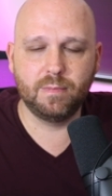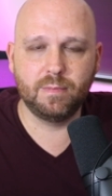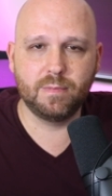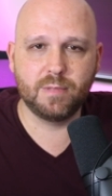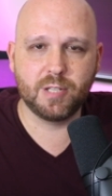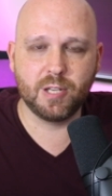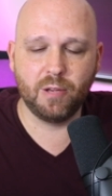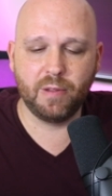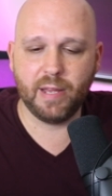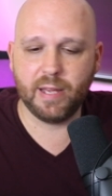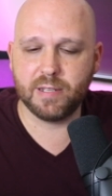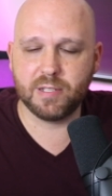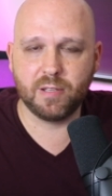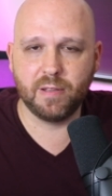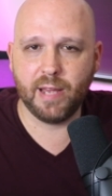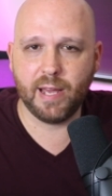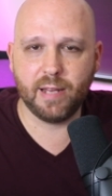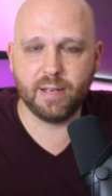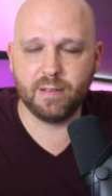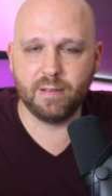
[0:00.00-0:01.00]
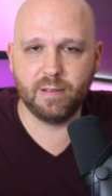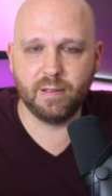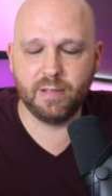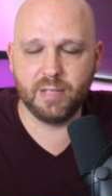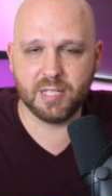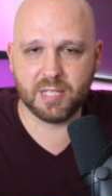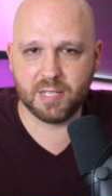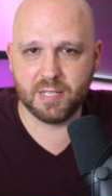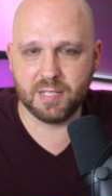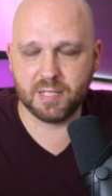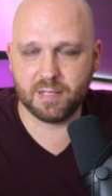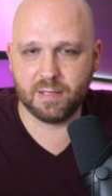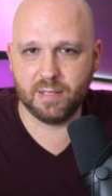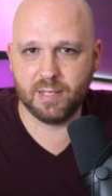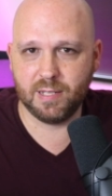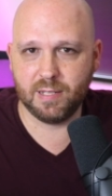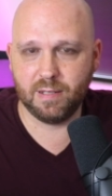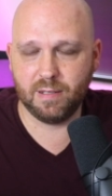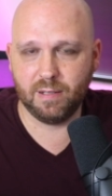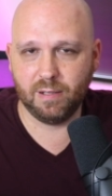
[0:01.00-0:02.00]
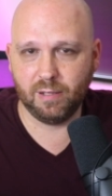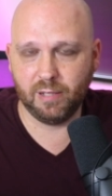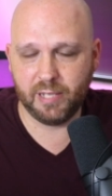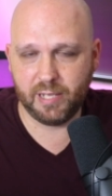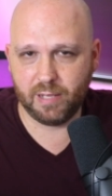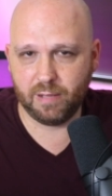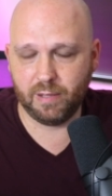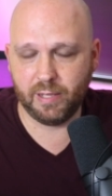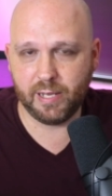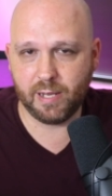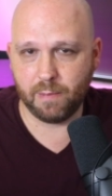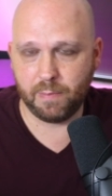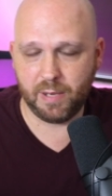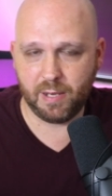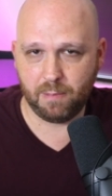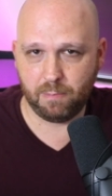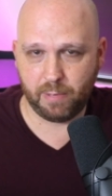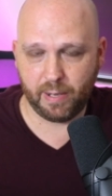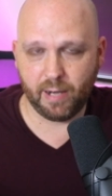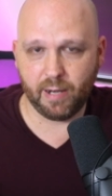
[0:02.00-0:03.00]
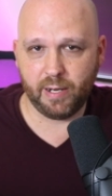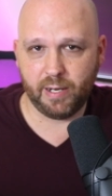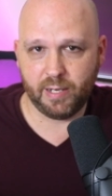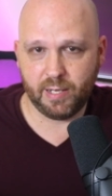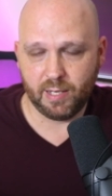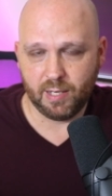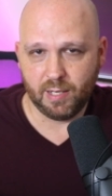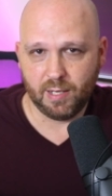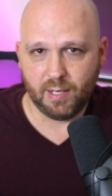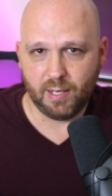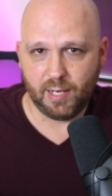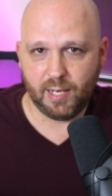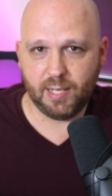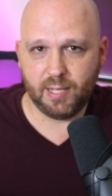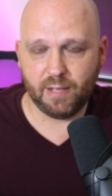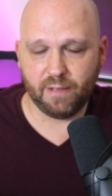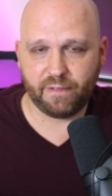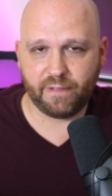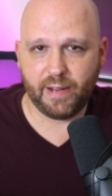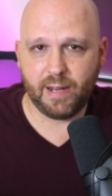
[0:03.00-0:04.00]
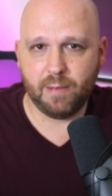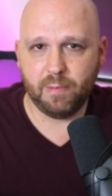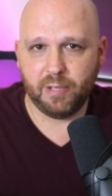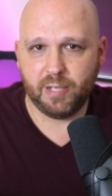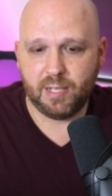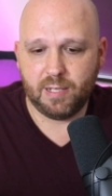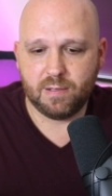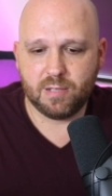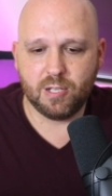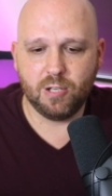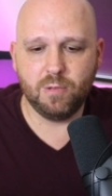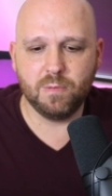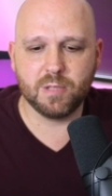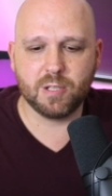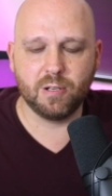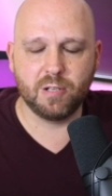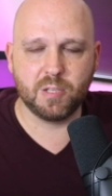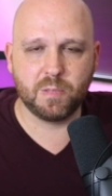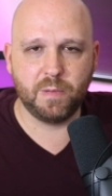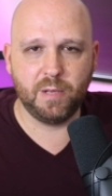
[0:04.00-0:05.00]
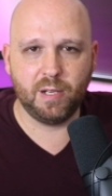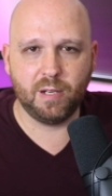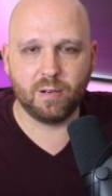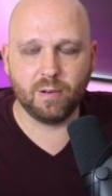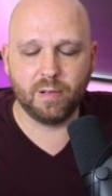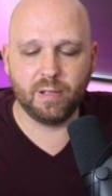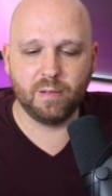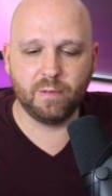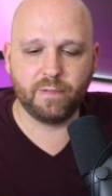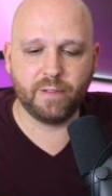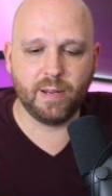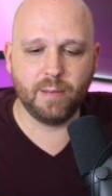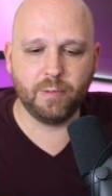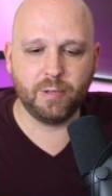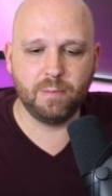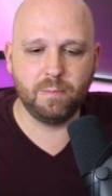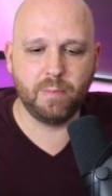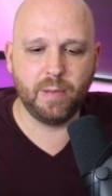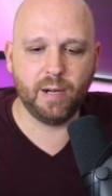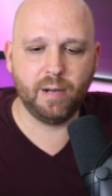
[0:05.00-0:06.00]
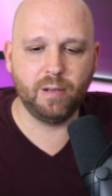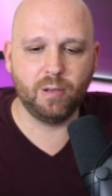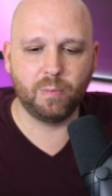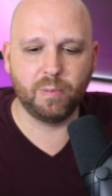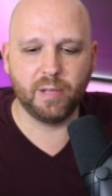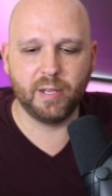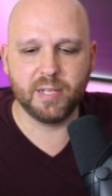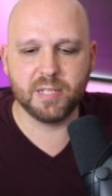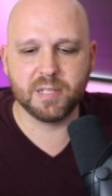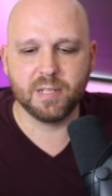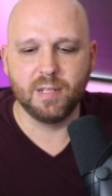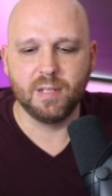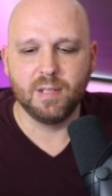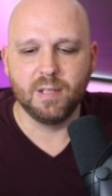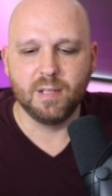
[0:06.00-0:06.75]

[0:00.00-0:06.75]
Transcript: So this is Leah being buried in the family tomb, so to speak, or in the family burial place.